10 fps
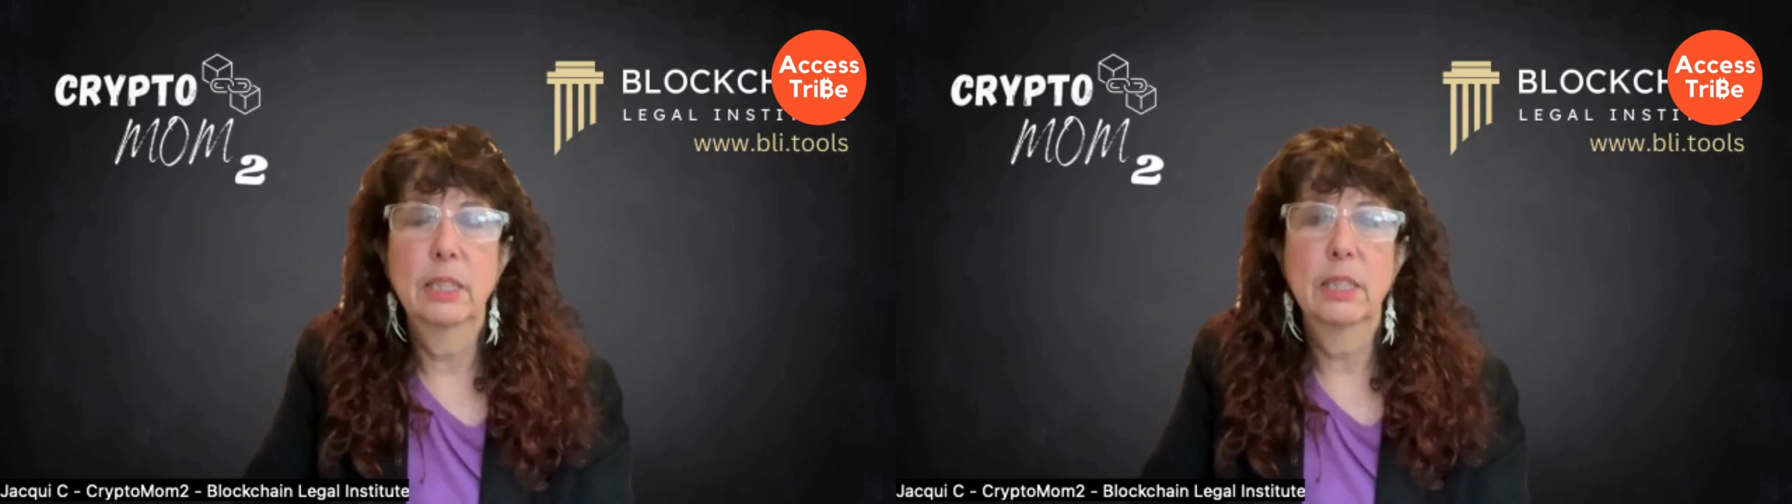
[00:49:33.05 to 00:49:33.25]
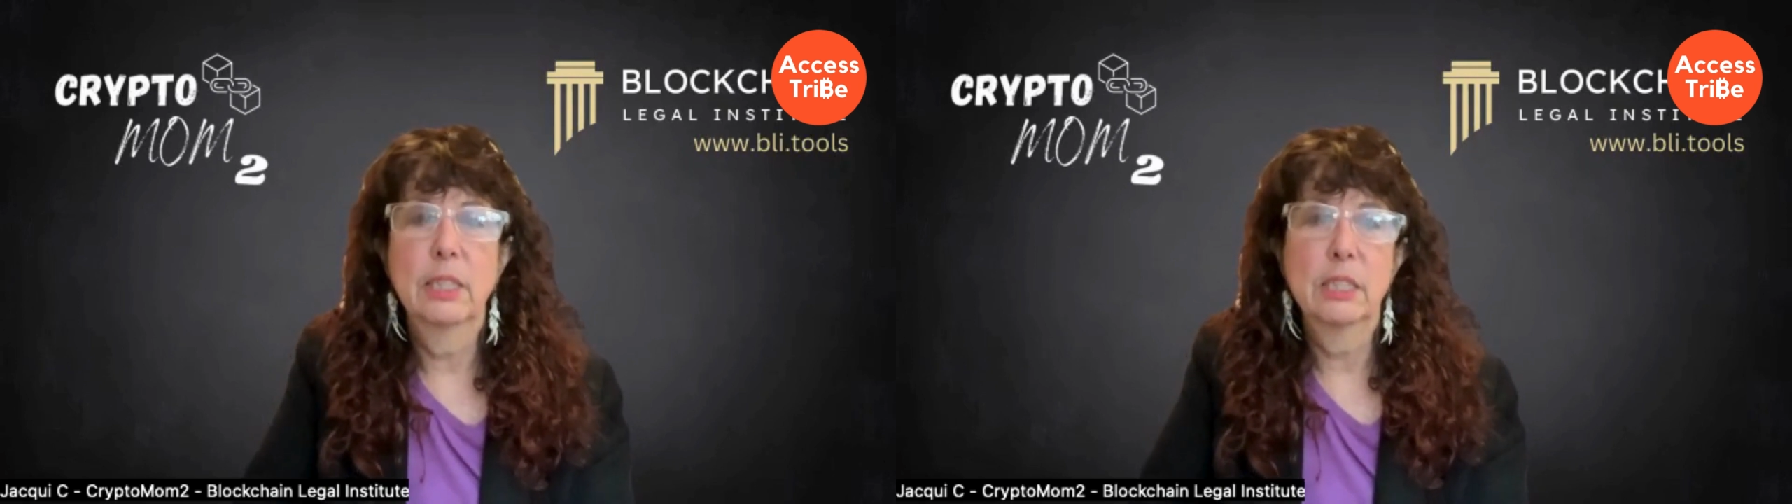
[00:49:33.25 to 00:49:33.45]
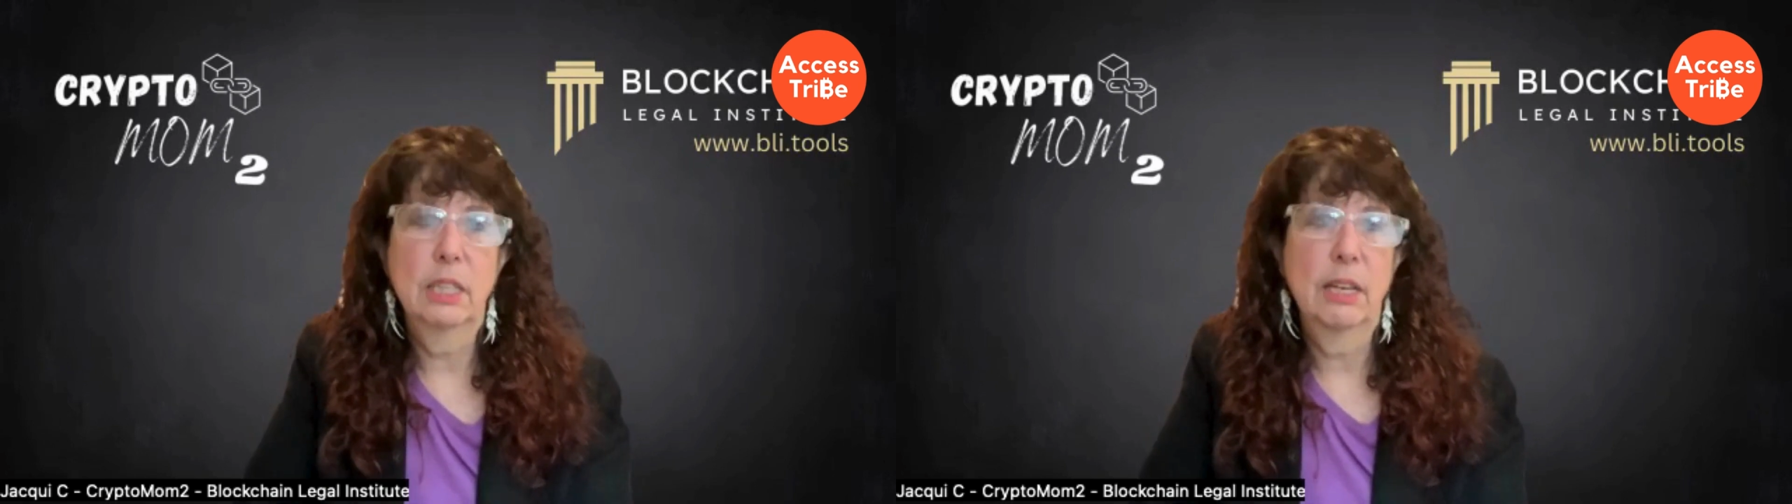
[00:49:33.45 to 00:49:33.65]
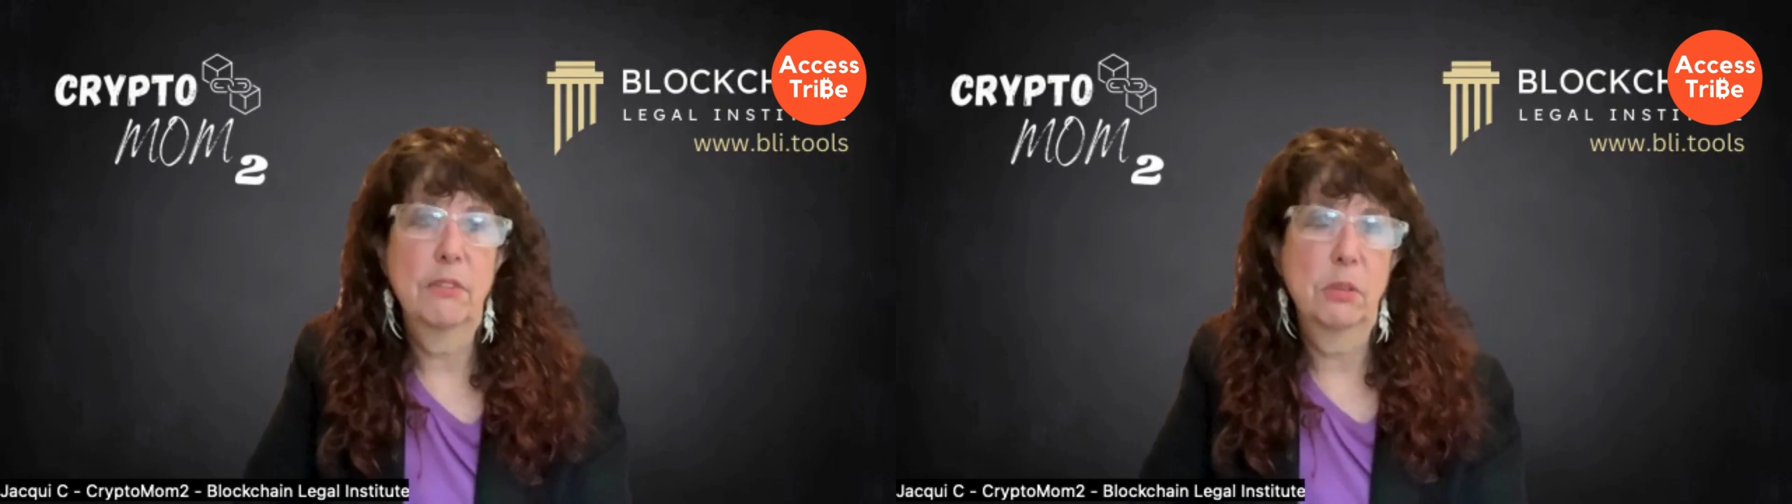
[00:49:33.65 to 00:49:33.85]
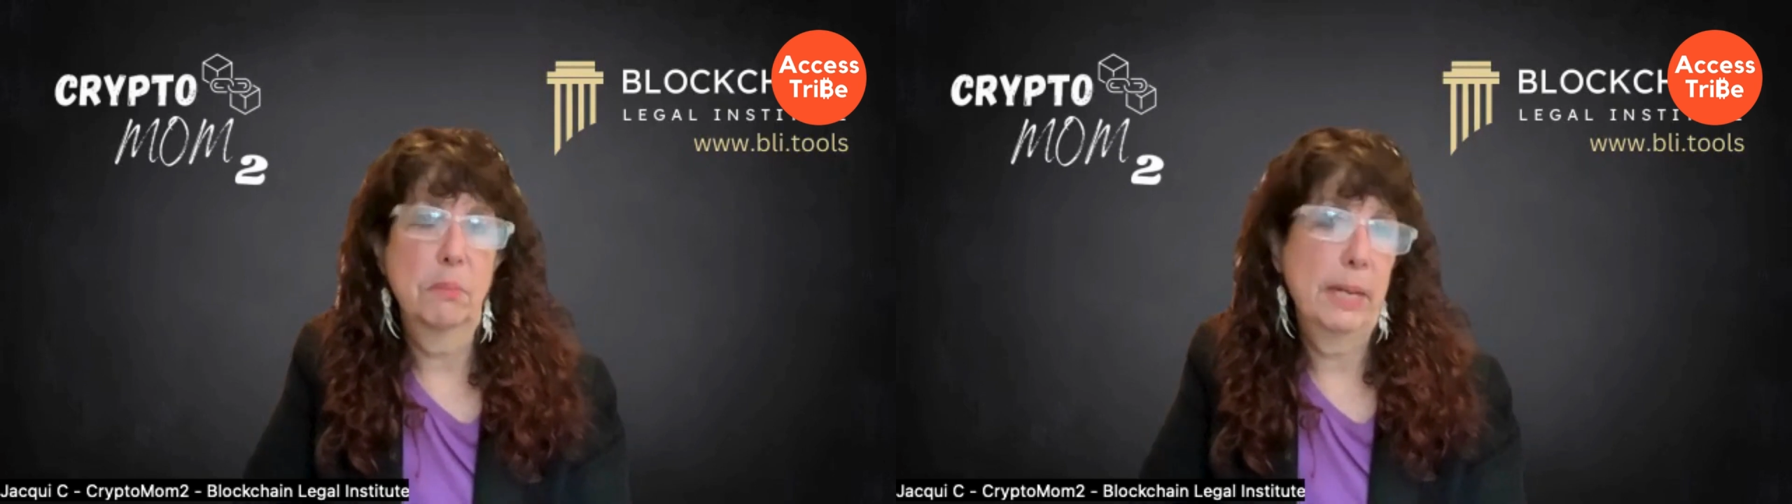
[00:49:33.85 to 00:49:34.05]
need to have
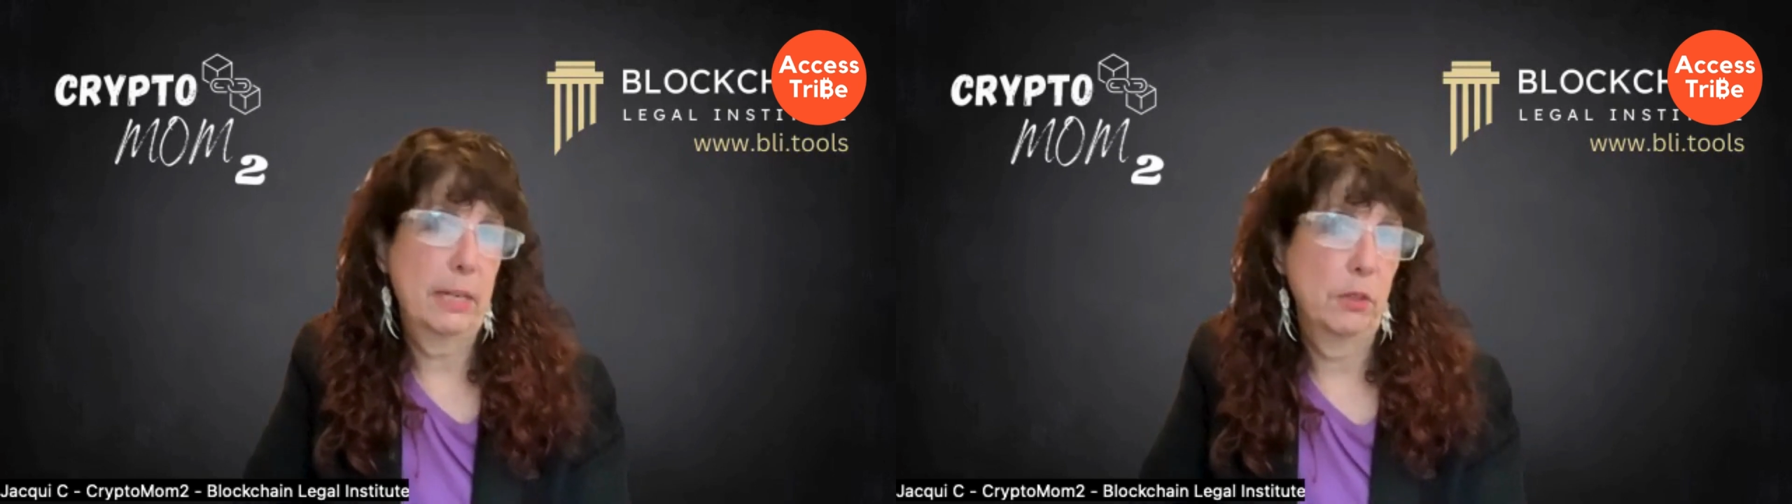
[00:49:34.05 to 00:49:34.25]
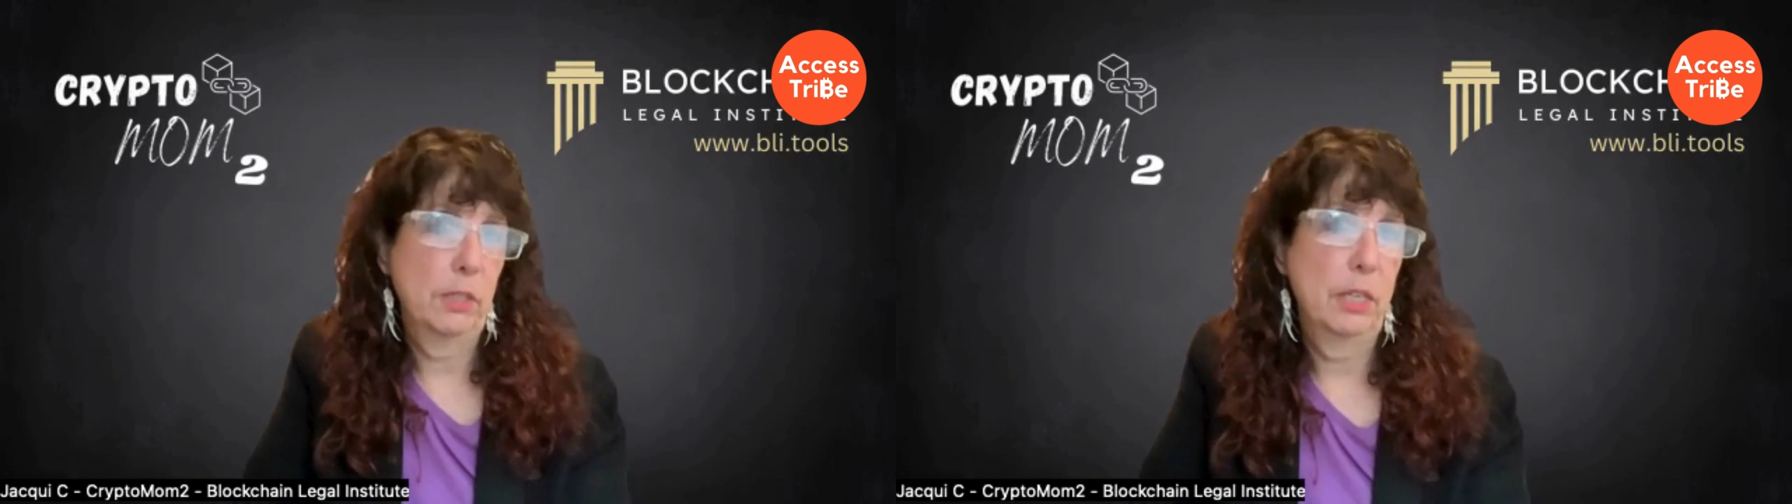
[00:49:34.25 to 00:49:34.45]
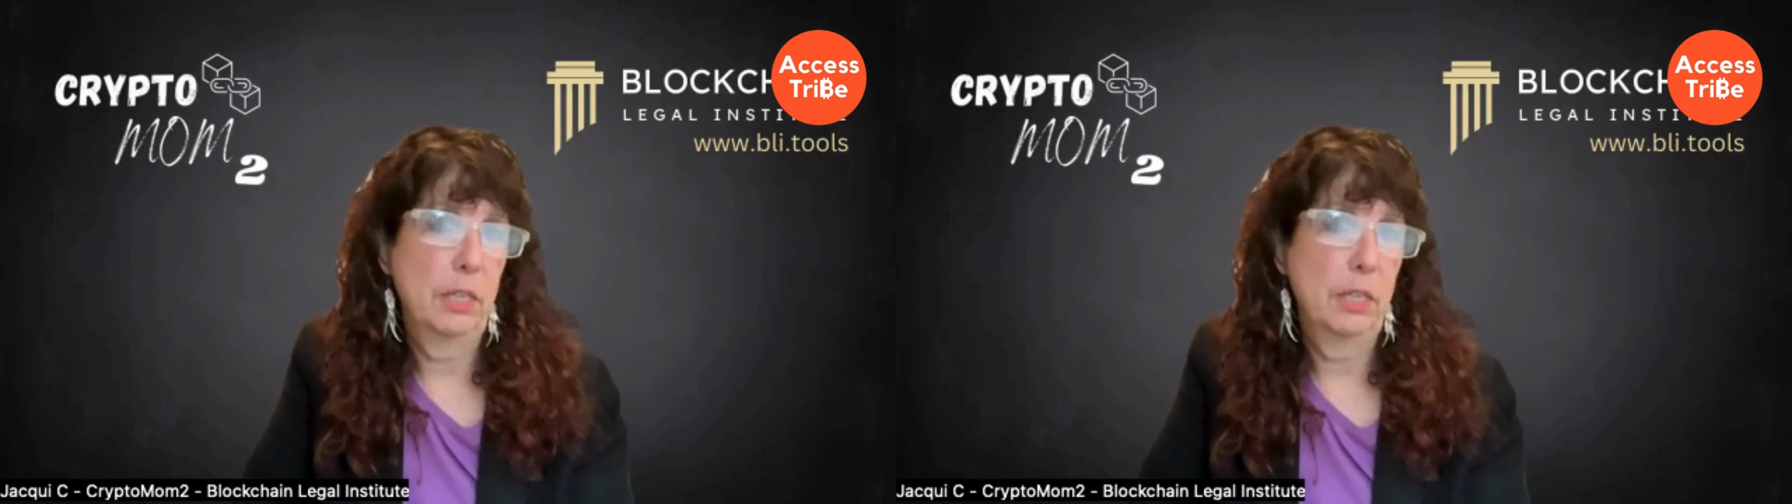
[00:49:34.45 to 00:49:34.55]
some background